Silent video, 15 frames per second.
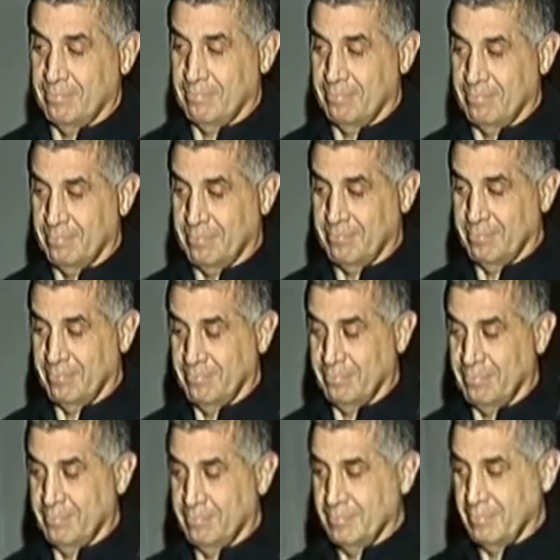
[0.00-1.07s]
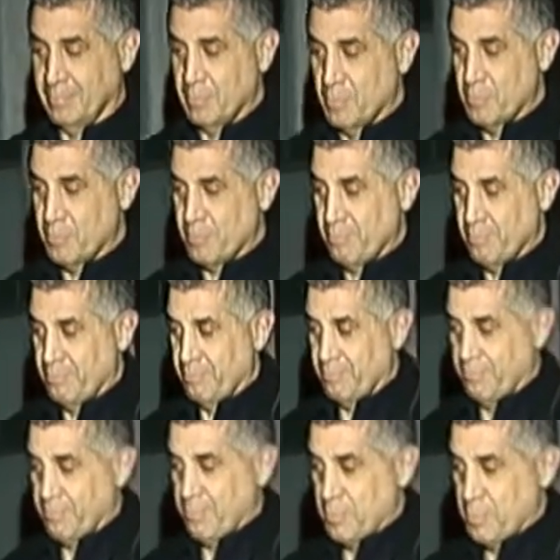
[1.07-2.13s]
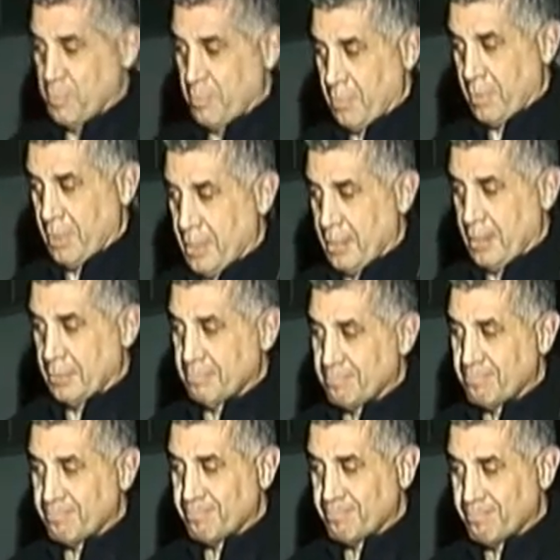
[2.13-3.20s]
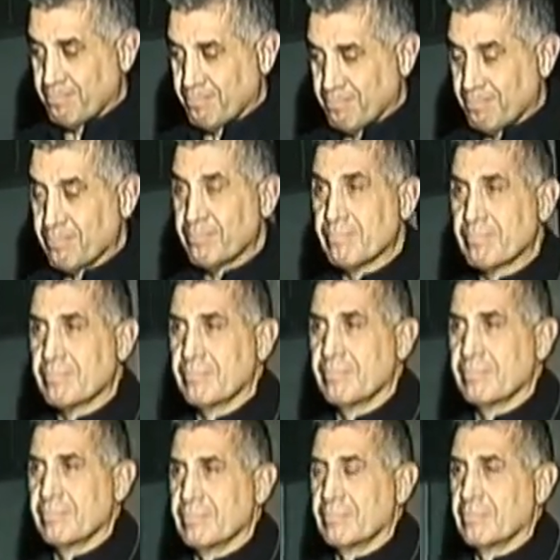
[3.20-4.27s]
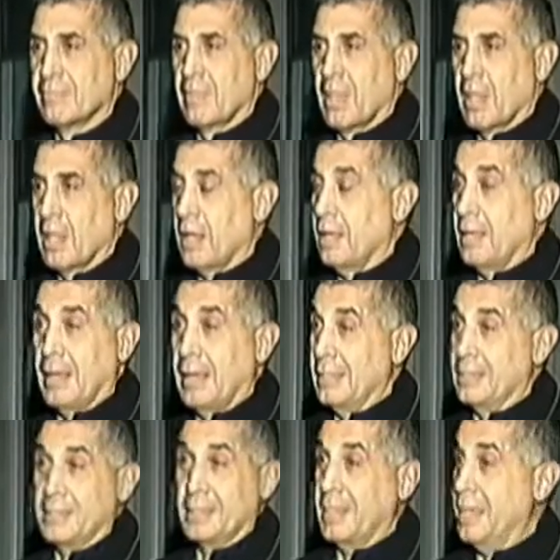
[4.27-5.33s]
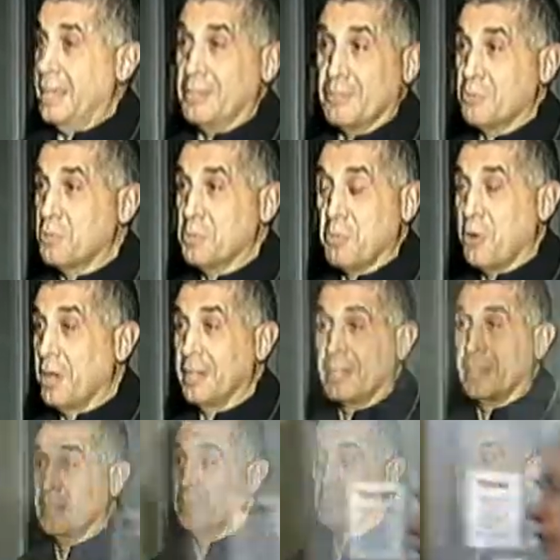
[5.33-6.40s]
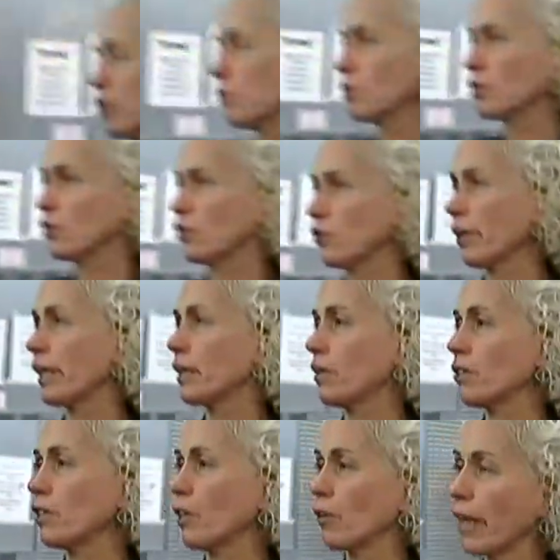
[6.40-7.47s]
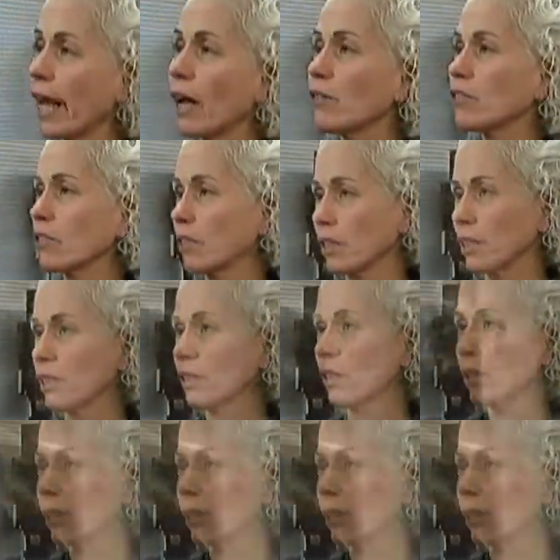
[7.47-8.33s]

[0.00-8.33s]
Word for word: do you think you have any credibility when it comes to allegations involving stealing? I can't respond. Dr. Ferrer is responding.